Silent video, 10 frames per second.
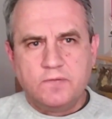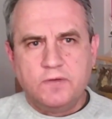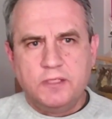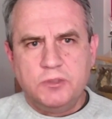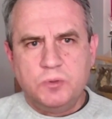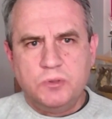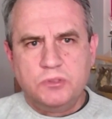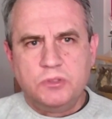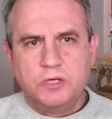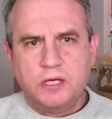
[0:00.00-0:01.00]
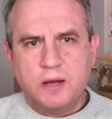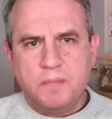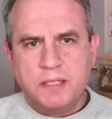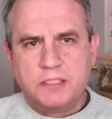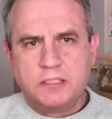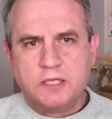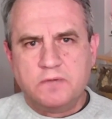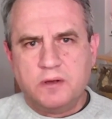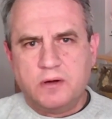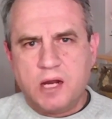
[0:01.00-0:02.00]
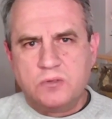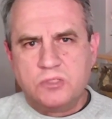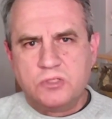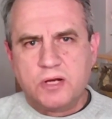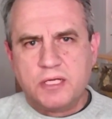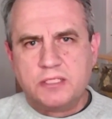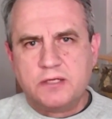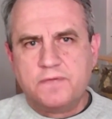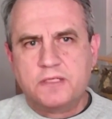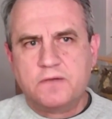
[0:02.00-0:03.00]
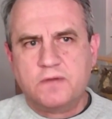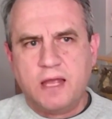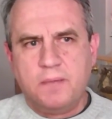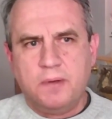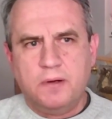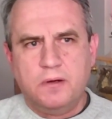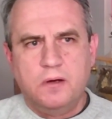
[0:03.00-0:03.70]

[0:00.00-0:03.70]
of these wounds to the dimensions of the round striking surface of the hammer,